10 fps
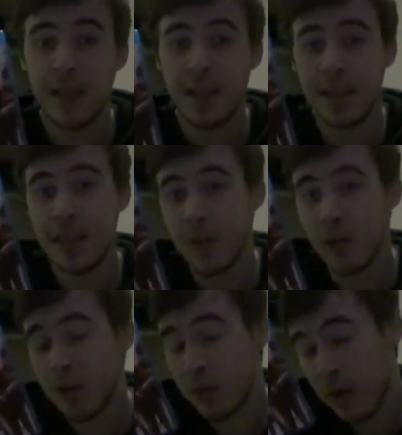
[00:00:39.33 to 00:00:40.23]
she's
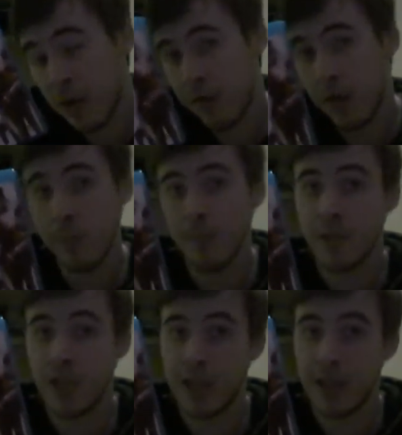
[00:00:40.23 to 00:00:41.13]
also from
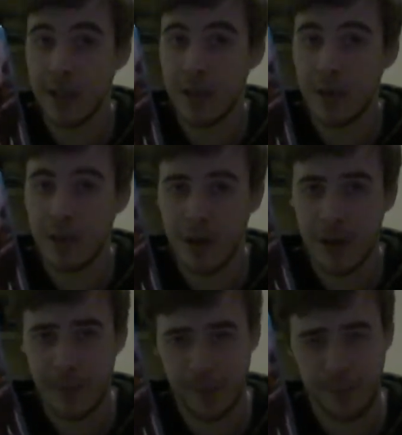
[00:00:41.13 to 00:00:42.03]
Machine Girl, so